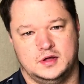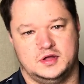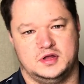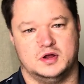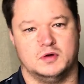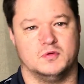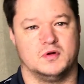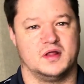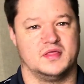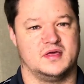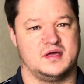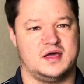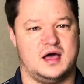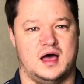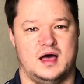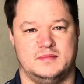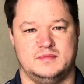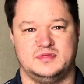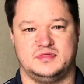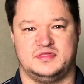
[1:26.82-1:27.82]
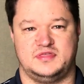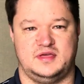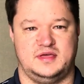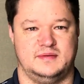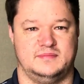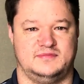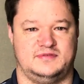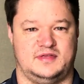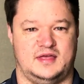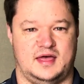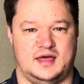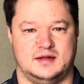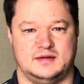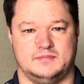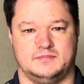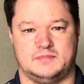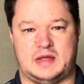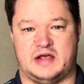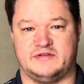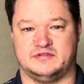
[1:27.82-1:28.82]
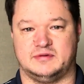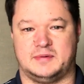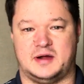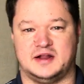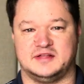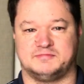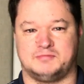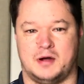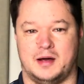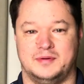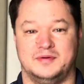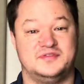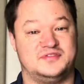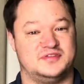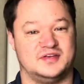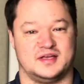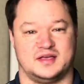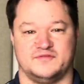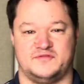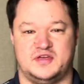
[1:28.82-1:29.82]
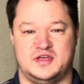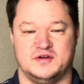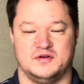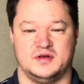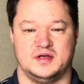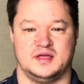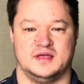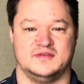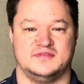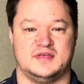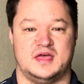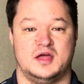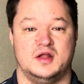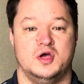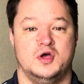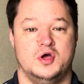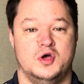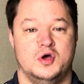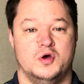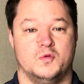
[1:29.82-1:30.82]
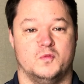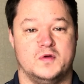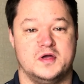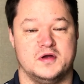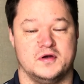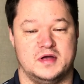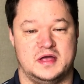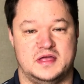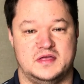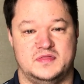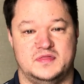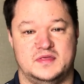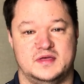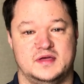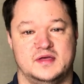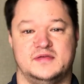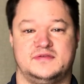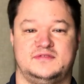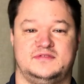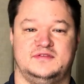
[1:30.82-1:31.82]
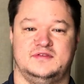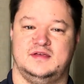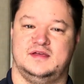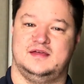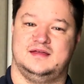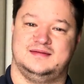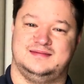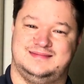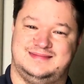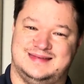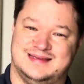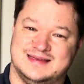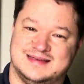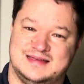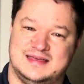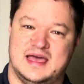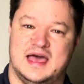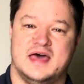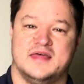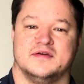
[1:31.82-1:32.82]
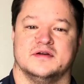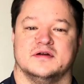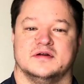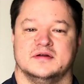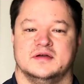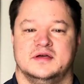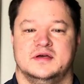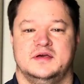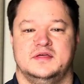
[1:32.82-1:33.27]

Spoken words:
You know, one of the common themes that everybody's probably sick of hearing is that we're in this together.